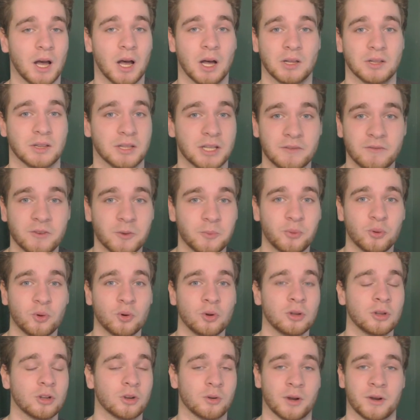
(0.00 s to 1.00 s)

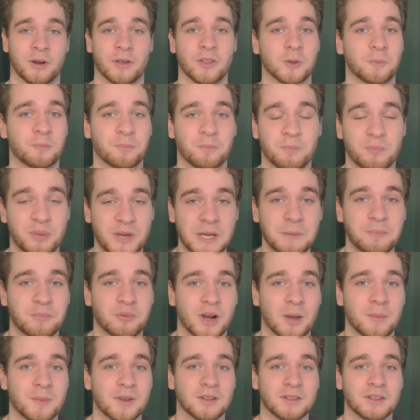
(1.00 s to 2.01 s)
Liverpool or another big
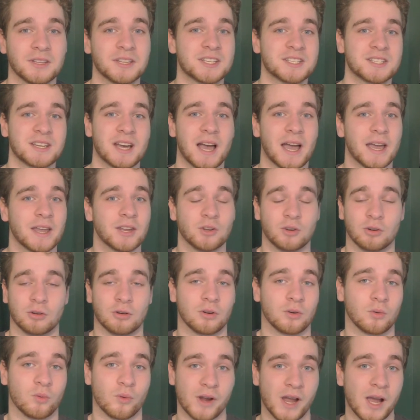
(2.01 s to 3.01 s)
Premier League side
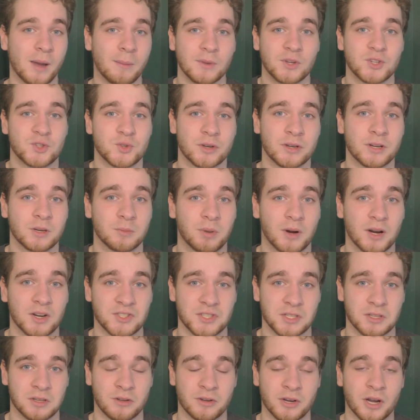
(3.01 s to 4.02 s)
or Real Madrid or
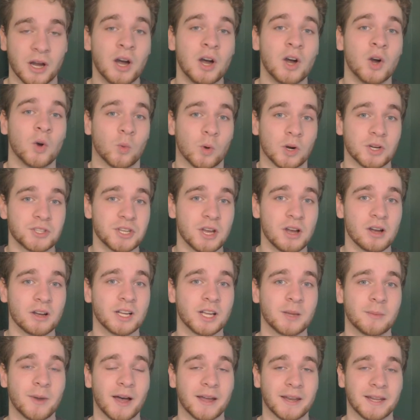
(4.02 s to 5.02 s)
Barcelona, we're
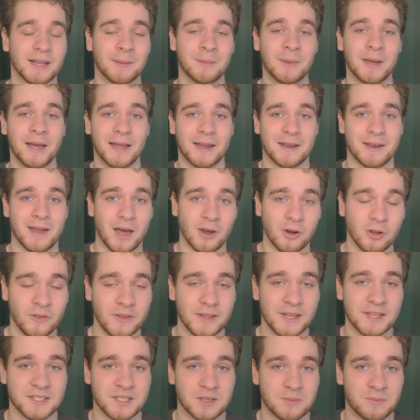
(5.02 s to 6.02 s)
talking about him not
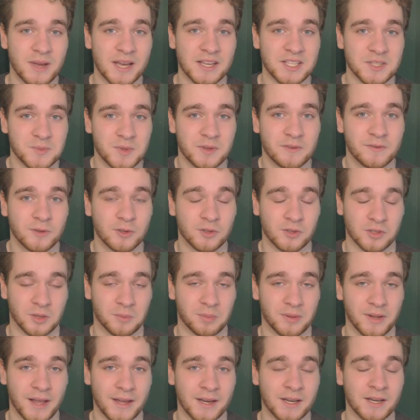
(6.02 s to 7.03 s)
only as the best midfielder on the
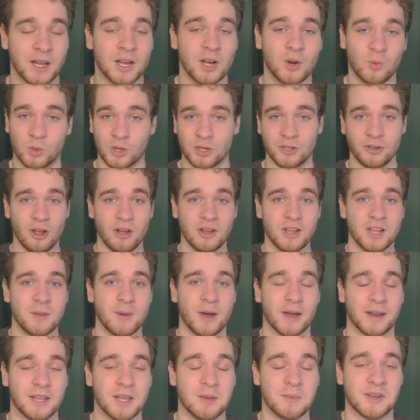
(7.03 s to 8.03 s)
planet, we're talking
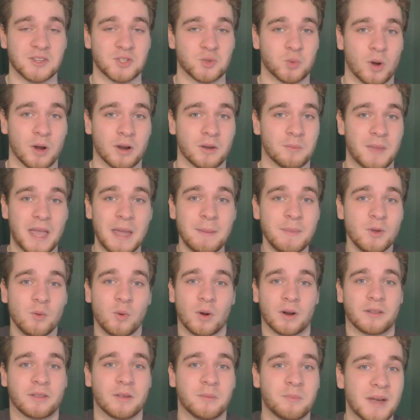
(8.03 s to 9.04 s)
about him as maybe
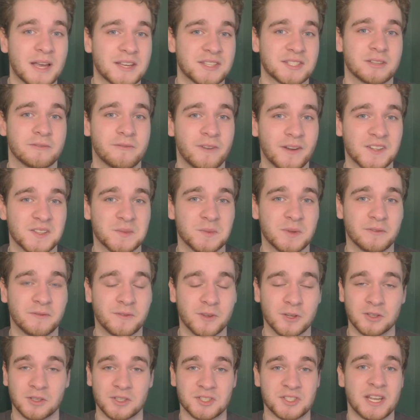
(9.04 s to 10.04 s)
one of the best defensive
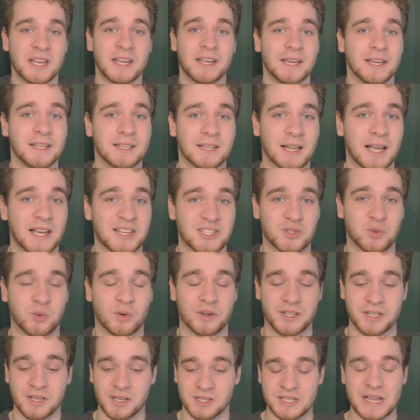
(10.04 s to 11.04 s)
midfielders in the last
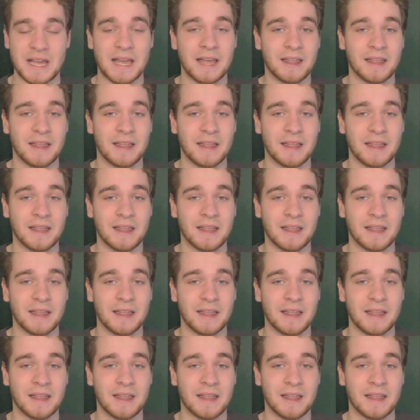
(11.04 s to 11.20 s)
20 years.